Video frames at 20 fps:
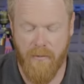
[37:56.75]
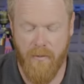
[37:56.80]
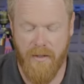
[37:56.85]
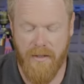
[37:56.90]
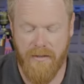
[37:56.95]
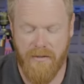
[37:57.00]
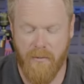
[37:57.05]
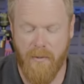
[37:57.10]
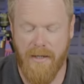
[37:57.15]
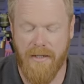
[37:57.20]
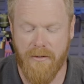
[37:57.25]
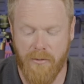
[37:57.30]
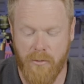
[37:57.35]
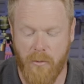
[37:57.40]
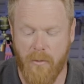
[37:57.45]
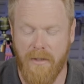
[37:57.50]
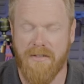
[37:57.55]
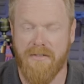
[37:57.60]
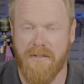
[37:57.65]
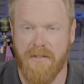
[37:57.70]
was around
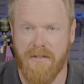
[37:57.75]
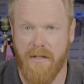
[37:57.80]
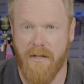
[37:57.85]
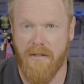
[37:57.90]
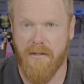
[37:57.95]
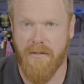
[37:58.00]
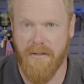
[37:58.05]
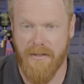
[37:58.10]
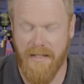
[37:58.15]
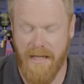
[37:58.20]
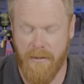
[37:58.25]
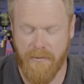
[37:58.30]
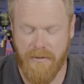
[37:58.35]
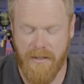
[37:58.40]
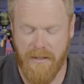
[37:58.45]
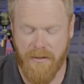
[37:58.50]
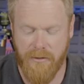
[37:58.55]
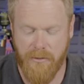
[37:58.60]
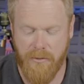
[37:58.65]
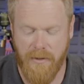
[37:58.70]
2,600, and that was
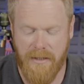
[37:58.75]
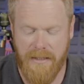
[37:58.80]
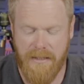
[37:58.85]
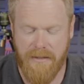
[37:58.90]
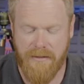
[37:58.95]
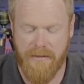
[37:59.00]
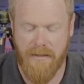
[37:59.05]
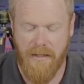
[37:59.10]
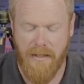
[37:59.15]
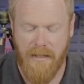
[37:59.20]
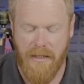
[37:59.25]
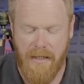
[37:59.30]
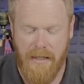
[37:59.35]
on trees.